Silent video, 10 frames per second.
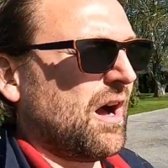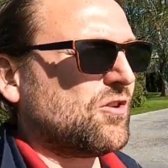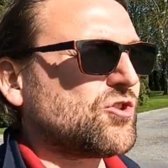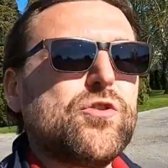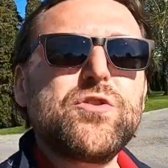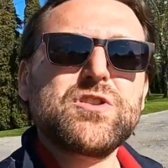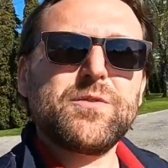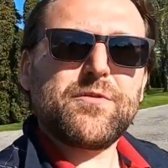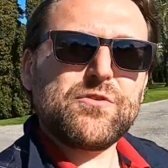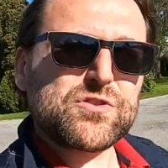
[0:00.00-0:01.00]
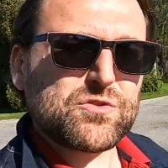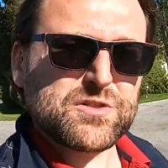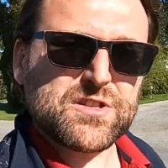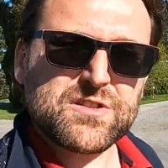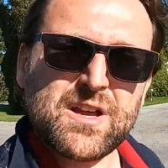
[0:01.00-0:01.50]
I'll show you some of those
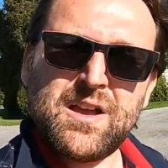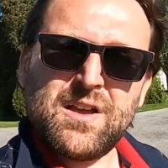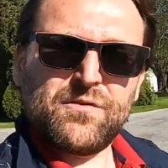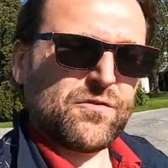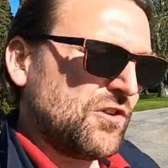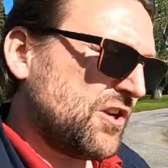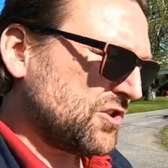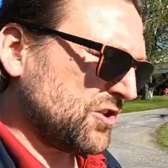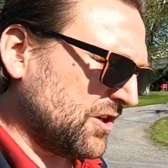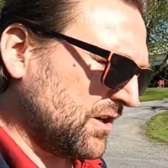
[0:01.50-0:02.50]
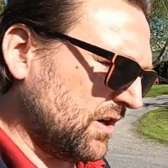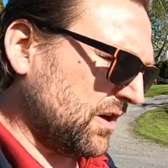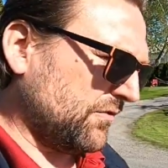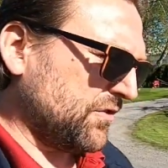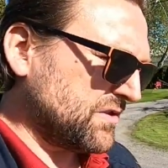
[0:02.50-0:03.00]
sources for each
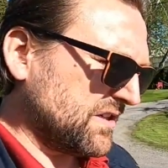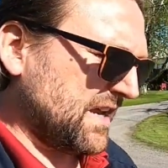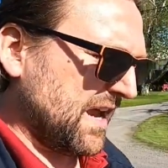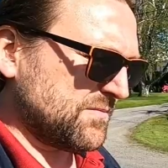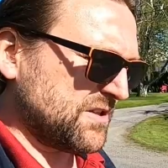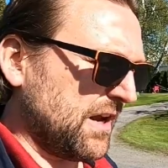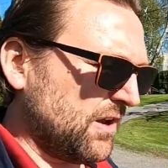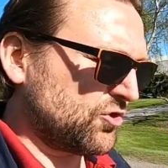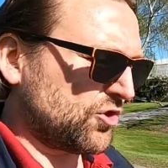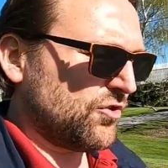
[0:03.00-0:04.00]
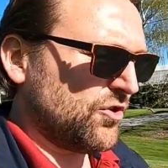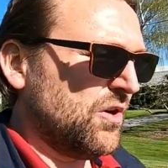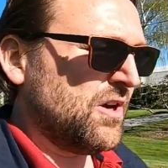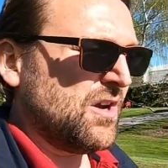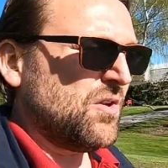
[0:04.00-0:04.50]
of those exams, and I'll show
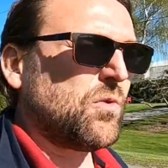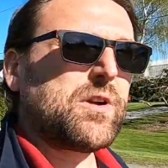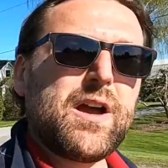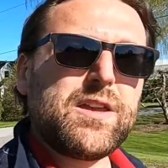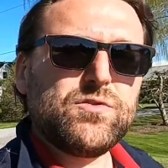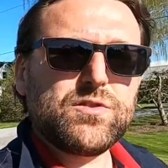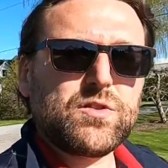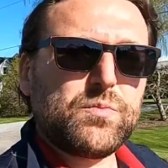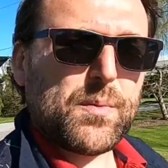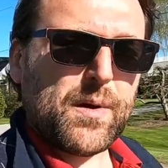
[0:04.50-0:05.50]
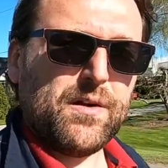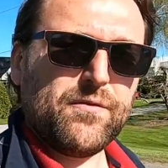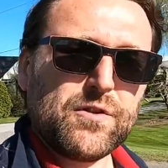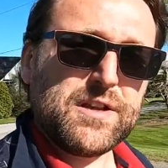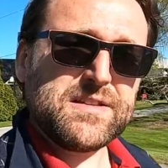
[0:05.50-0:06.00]
you what I use to prepare
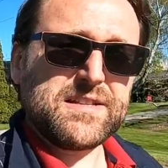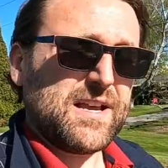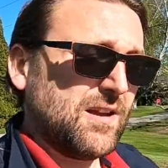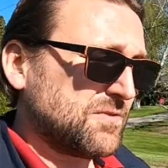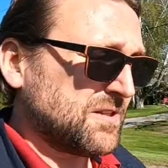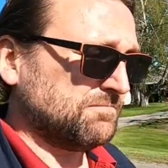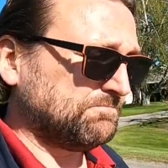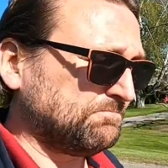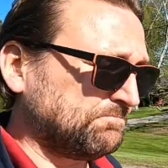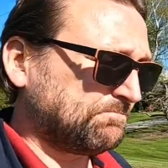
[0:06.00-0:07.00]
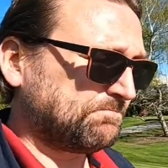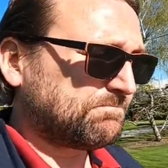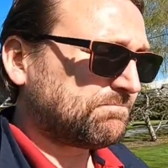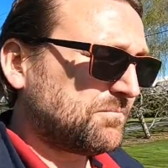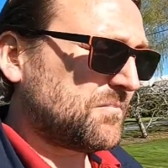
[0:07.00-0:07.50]
for these exams.
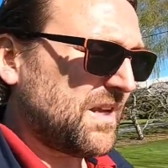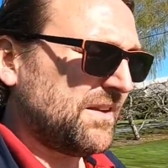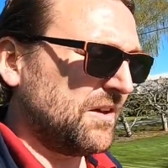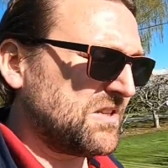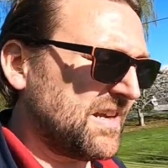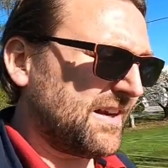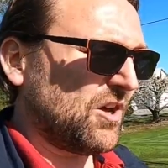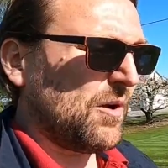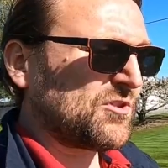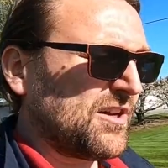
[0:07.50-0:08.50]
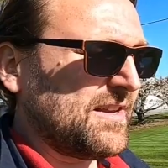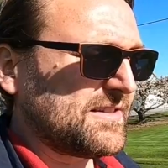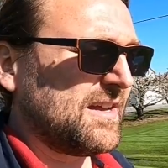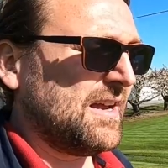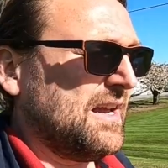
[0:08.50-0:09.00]
Now, the second option
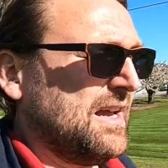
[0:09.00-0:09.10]
is